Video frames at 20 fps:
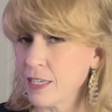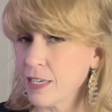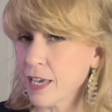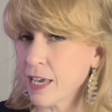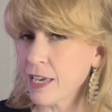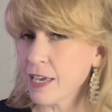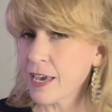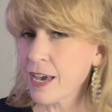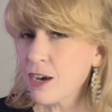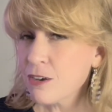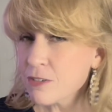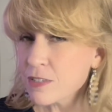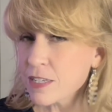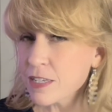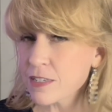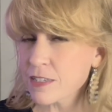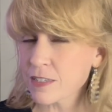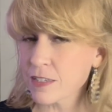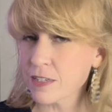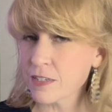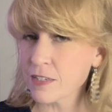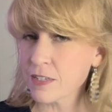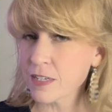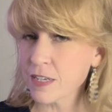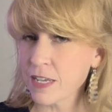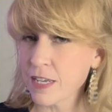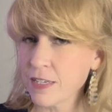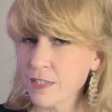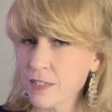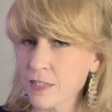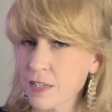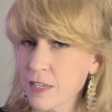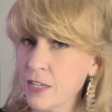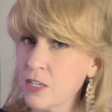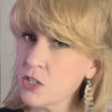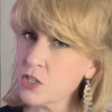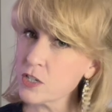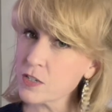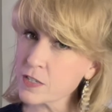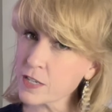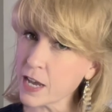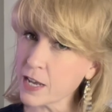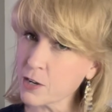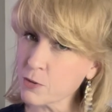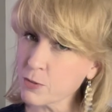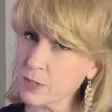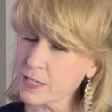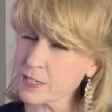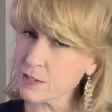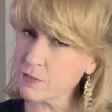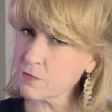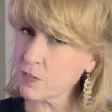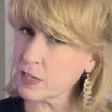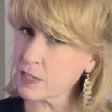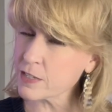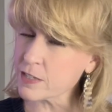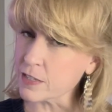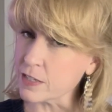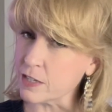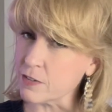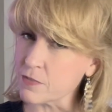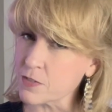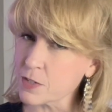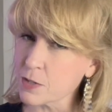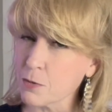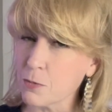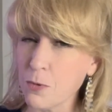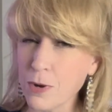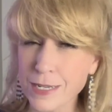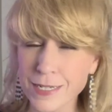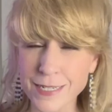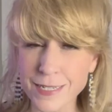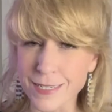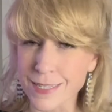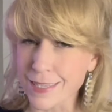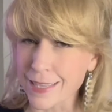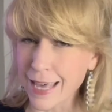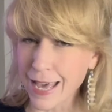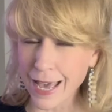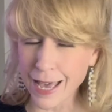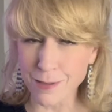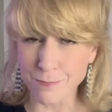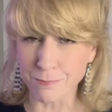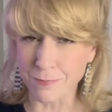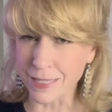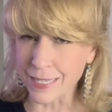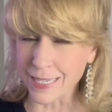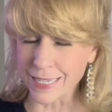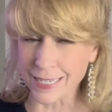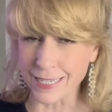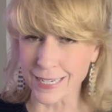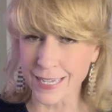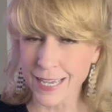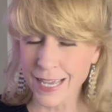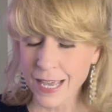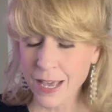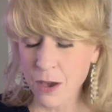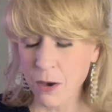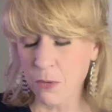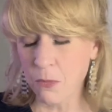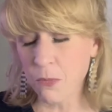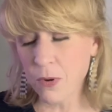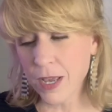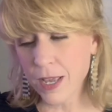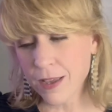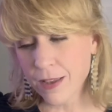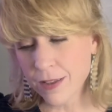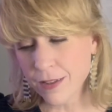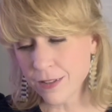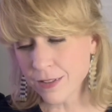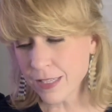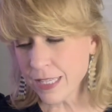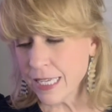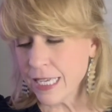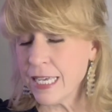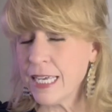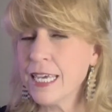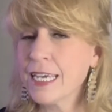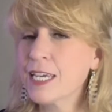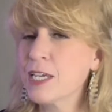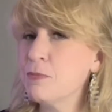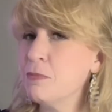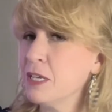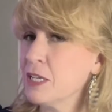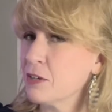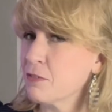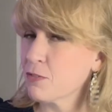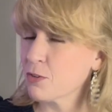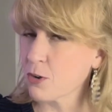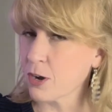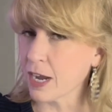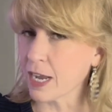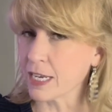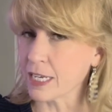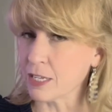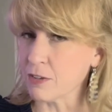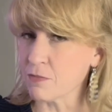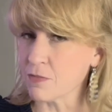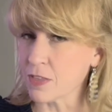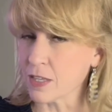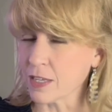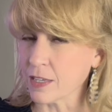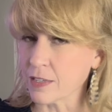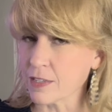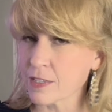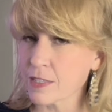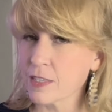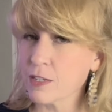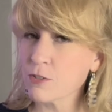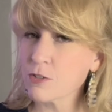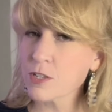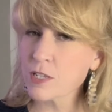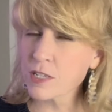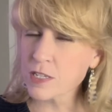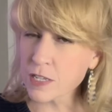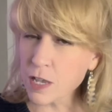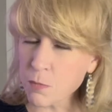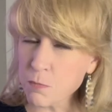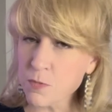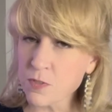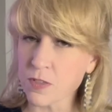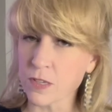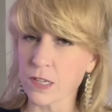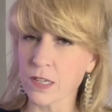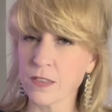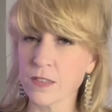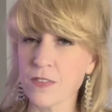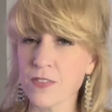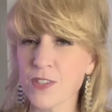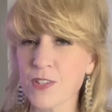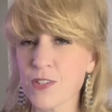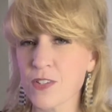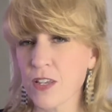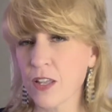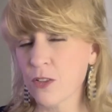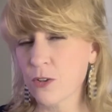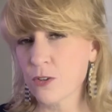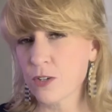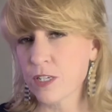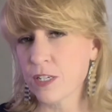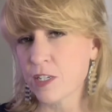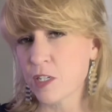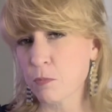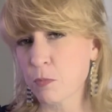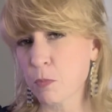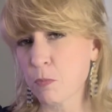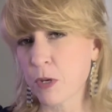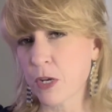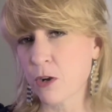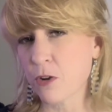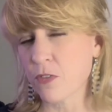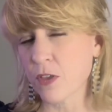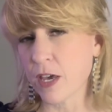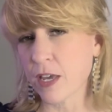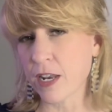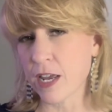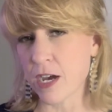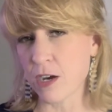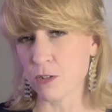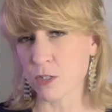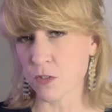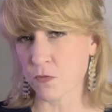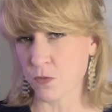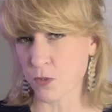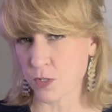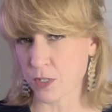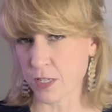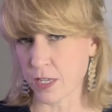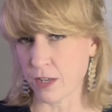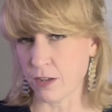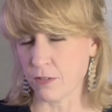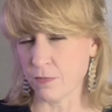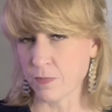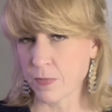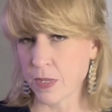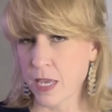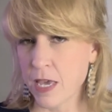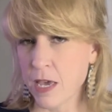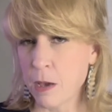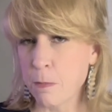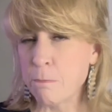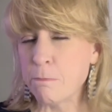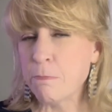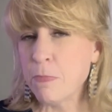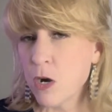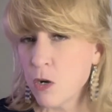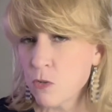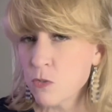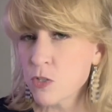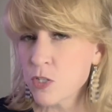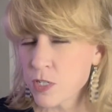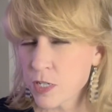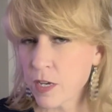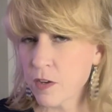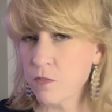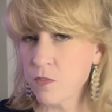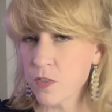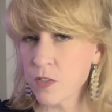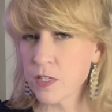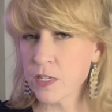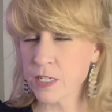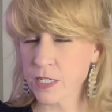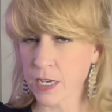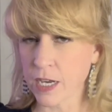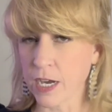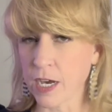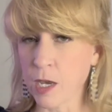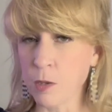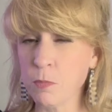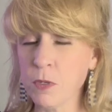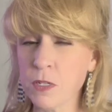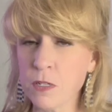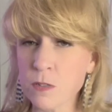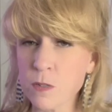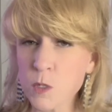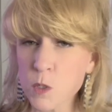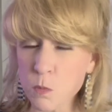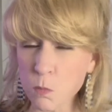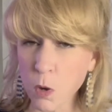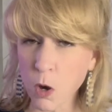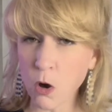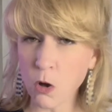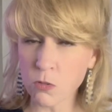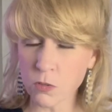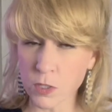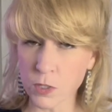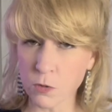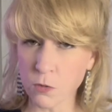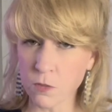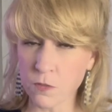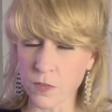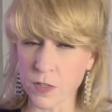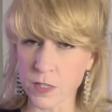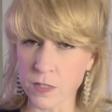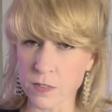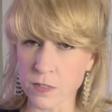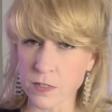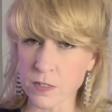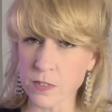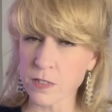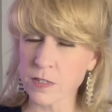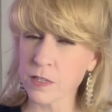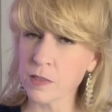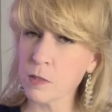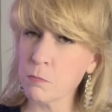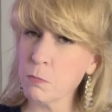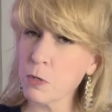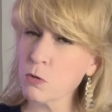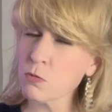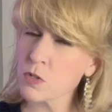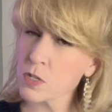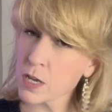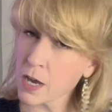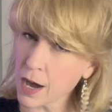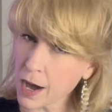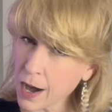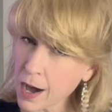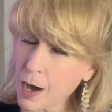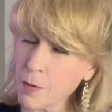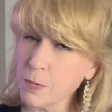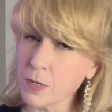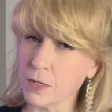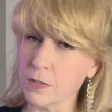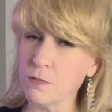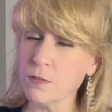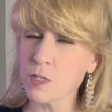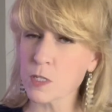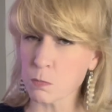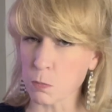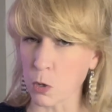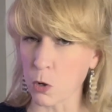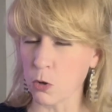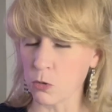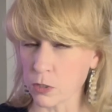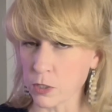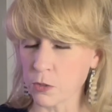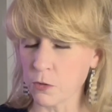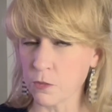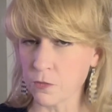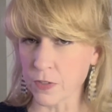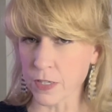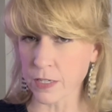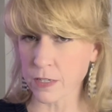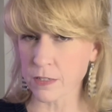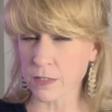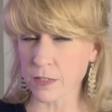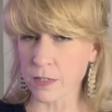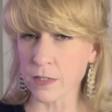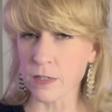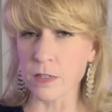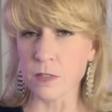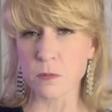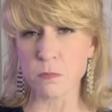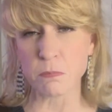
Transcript: a house as listed as just got a recent facelift. What does that mean? Well, it can mean a variety of things. There's something that the seller did to prepare that house for sale. Most of the time it is small little fixes, and the most common small little fix is